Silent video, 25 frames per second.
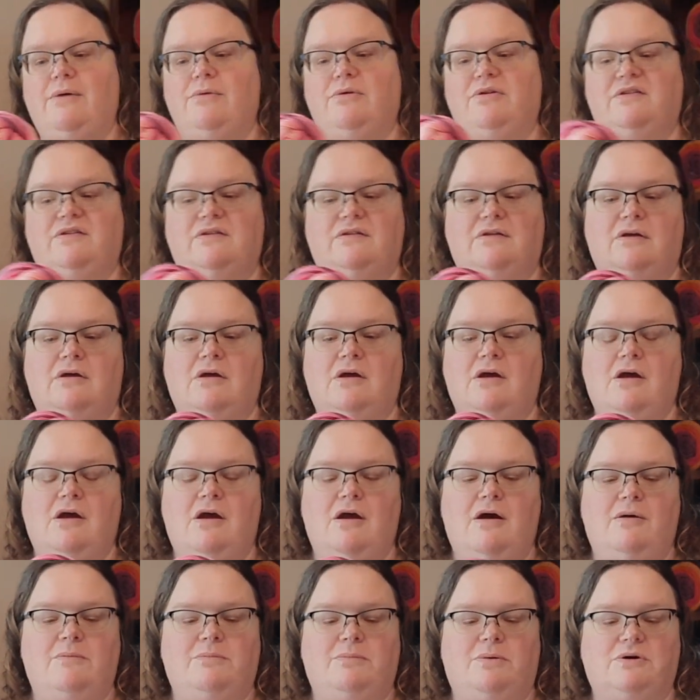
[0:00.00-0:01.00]
was
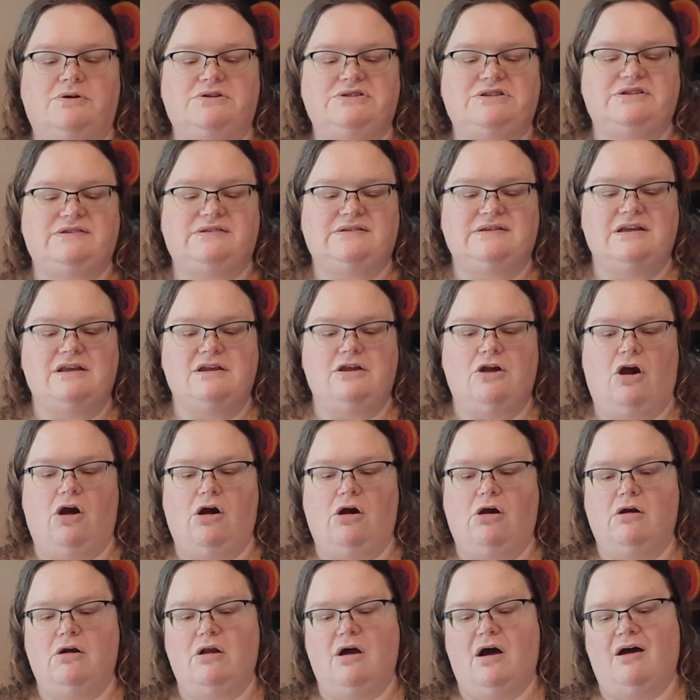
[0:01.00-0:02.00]
purchasing
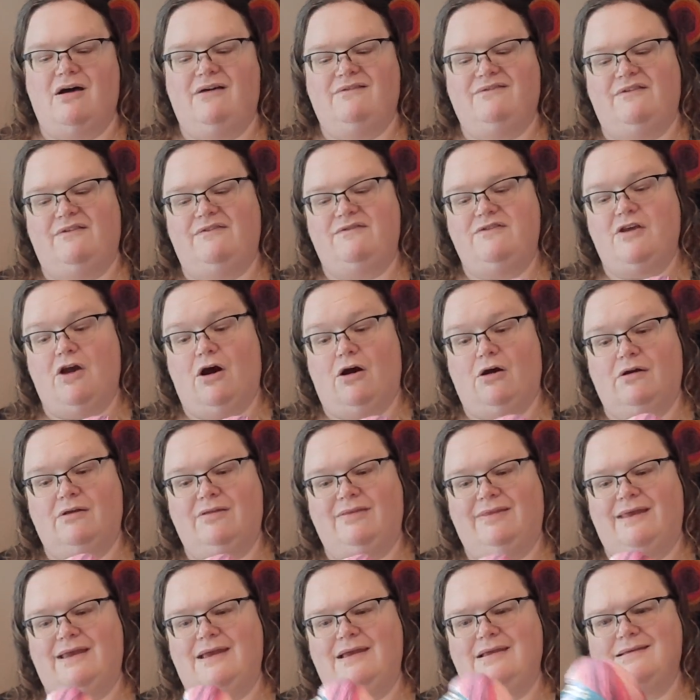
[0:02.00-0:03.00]
yarn off of
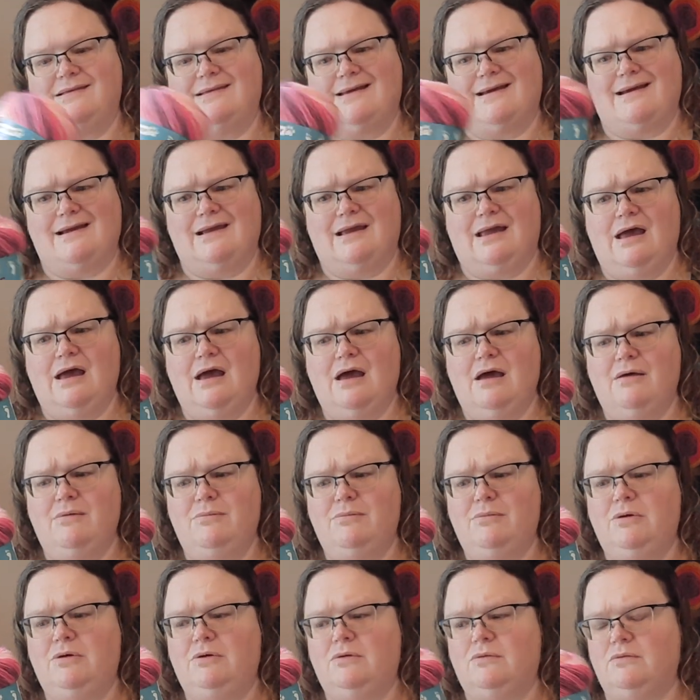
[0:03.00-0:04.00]
yarnlane.com,